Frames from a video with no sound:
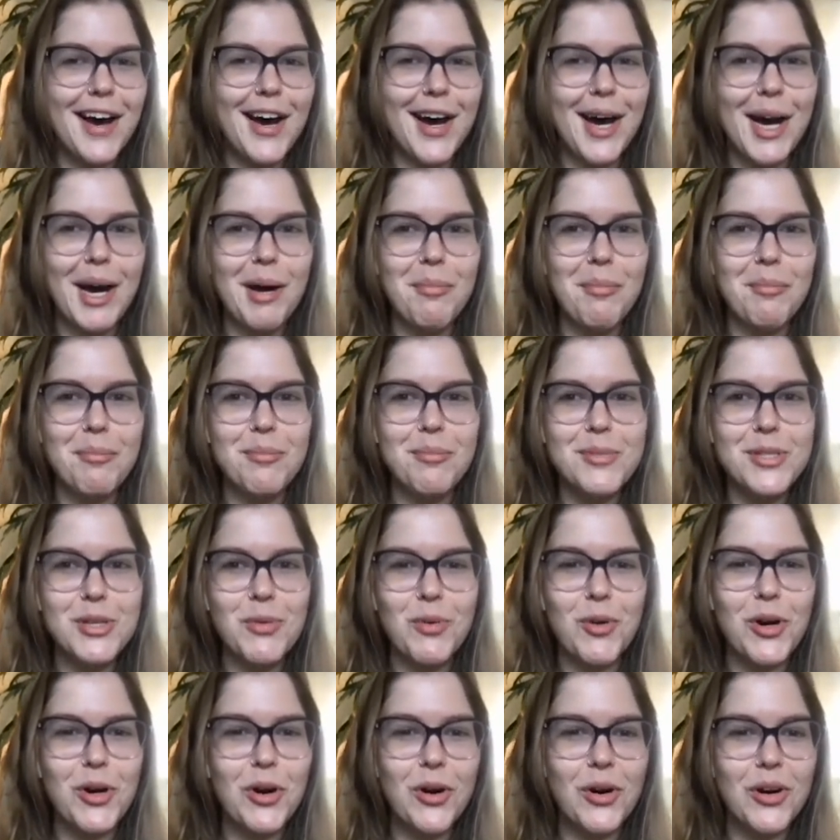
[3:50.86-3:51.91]
Um, so
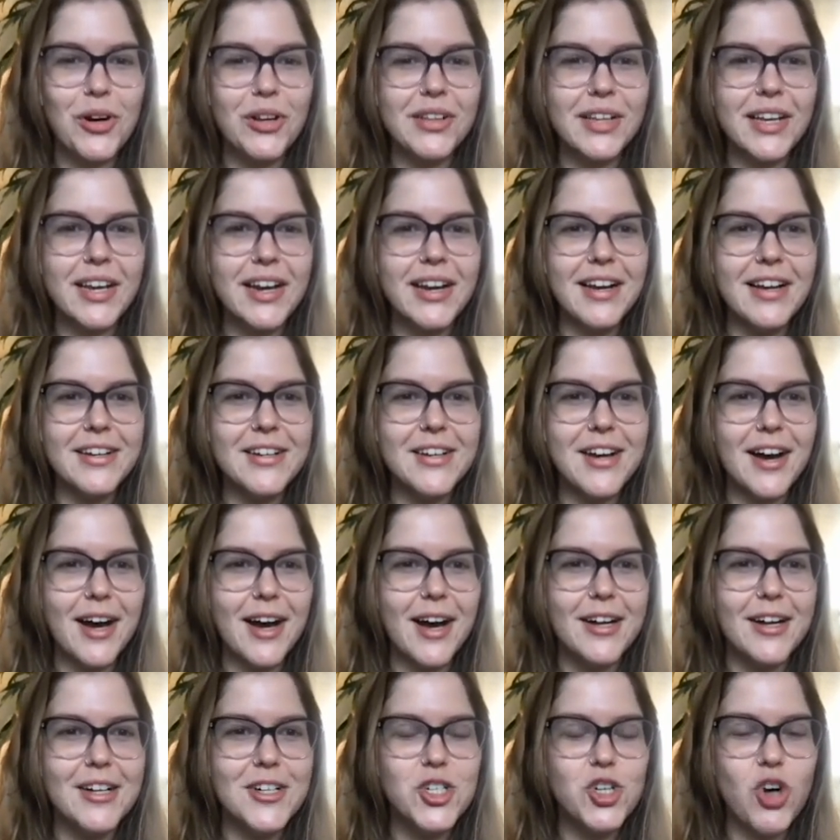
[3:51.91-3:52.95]
we're currently
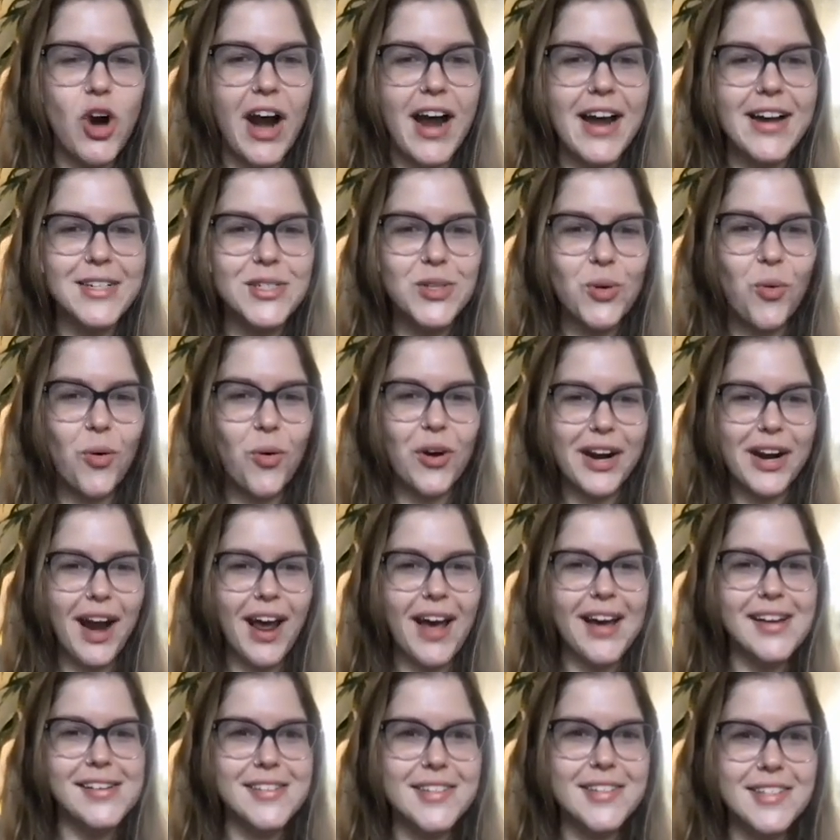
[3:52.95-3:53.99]
uh, trying to
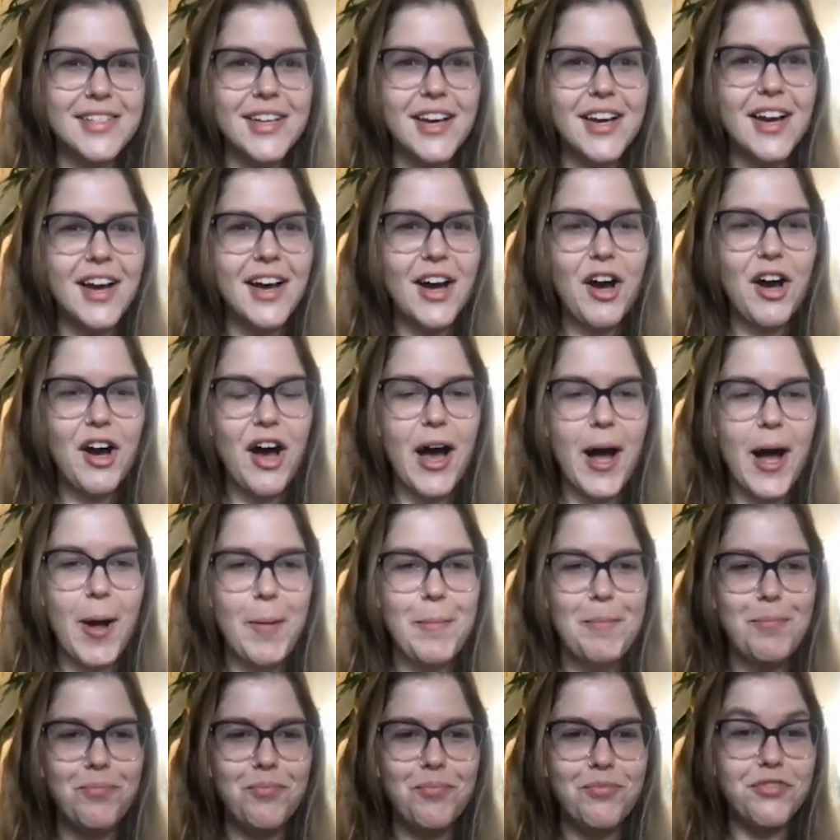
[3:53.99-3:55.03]
organize
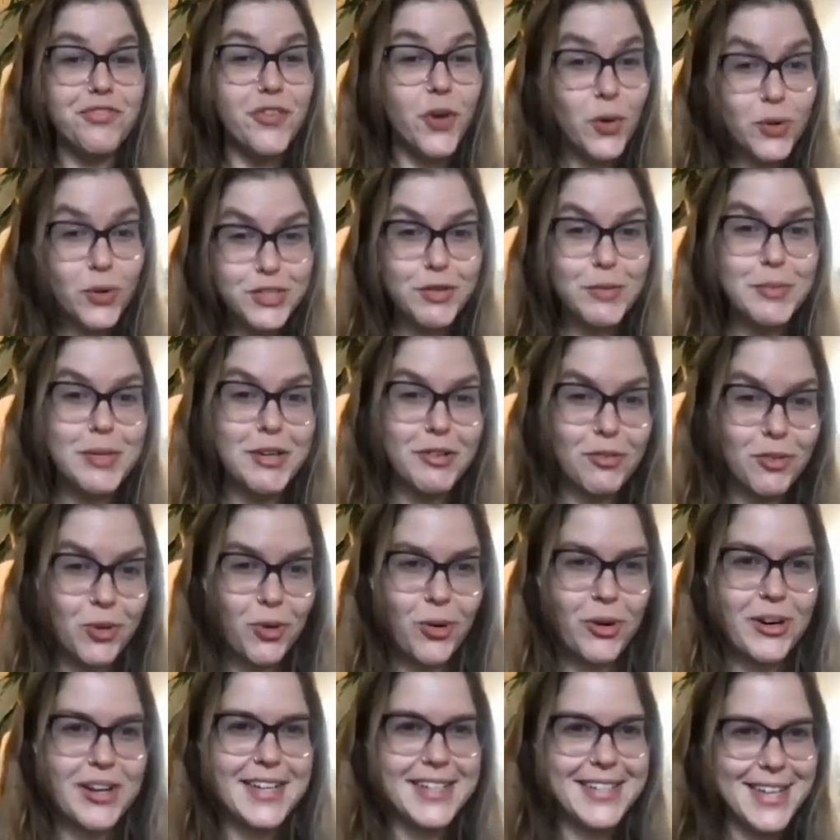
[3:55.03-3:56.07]
um, folks from
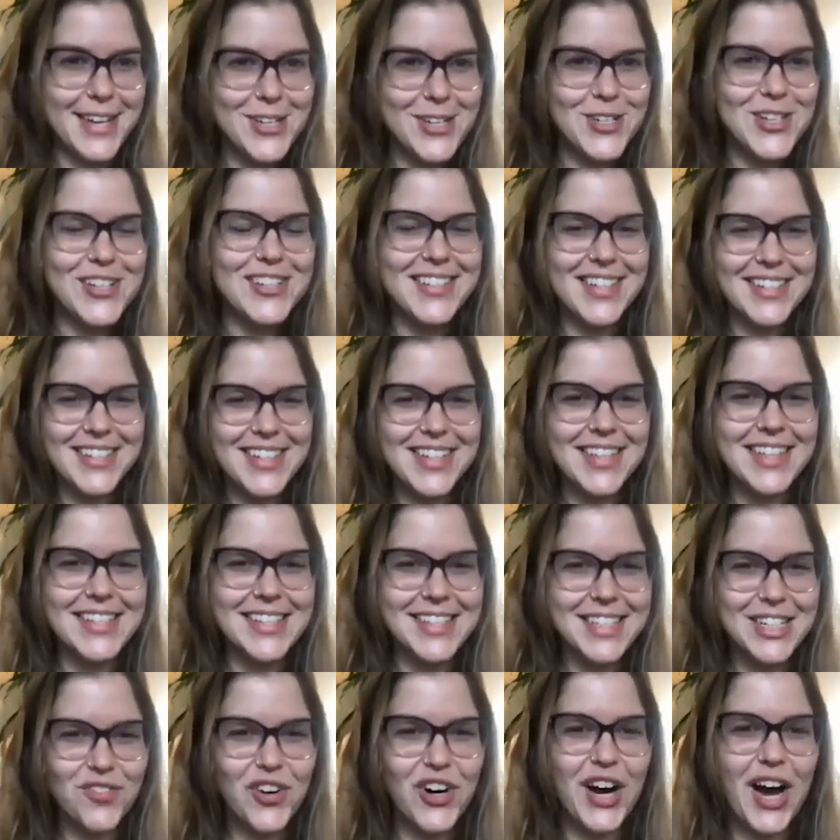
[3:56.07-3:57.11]
different organizations into
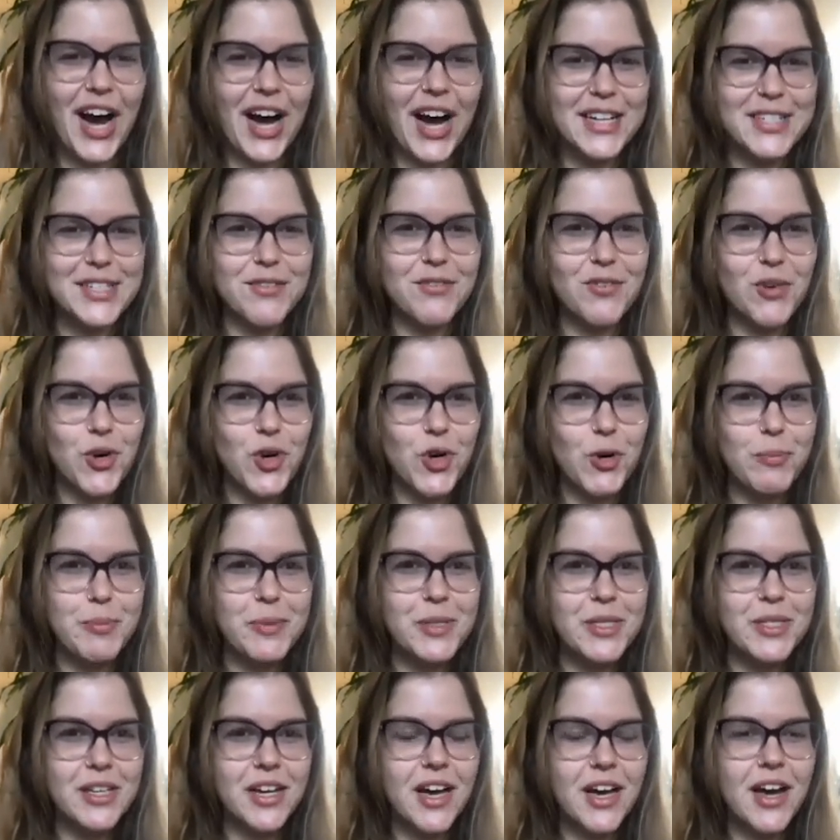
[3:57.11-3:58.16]
these different kinds of
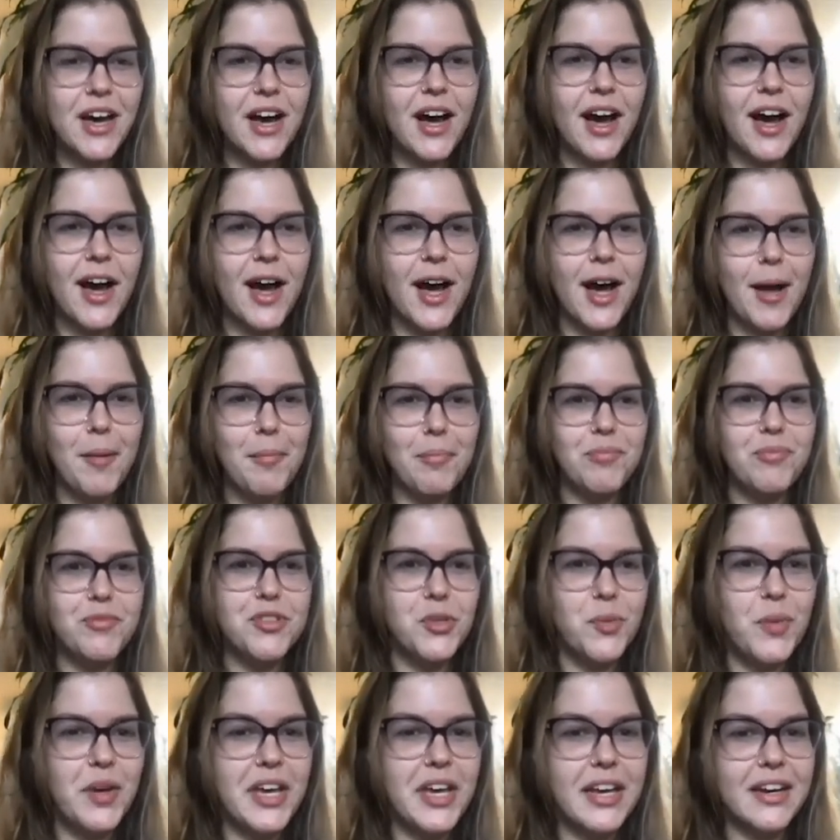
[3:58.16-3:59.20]
groups um,
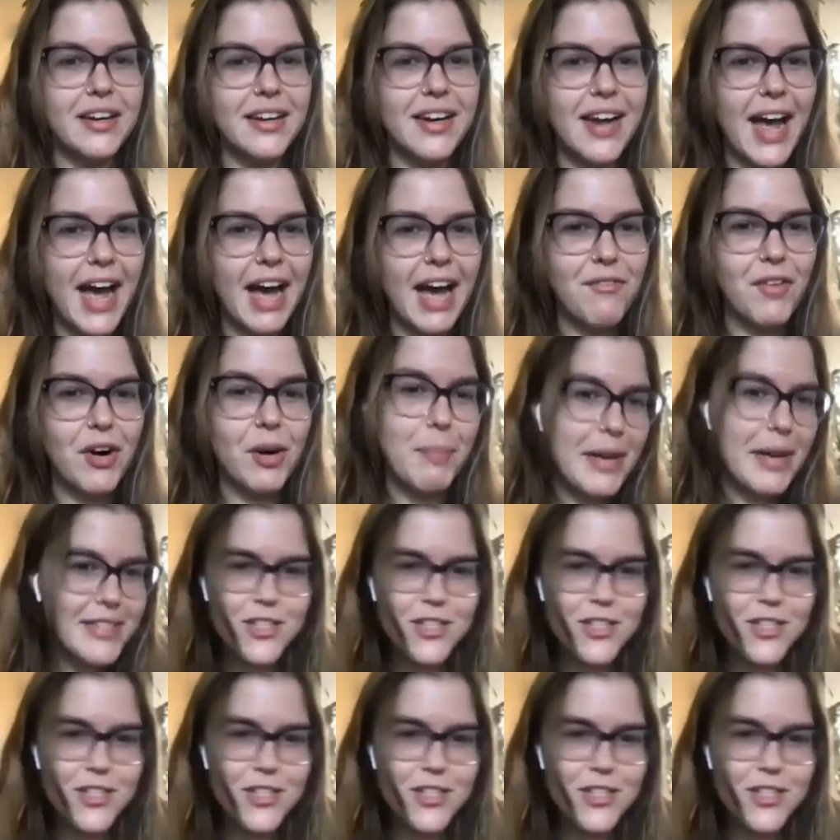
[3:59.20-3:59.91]
so we can have our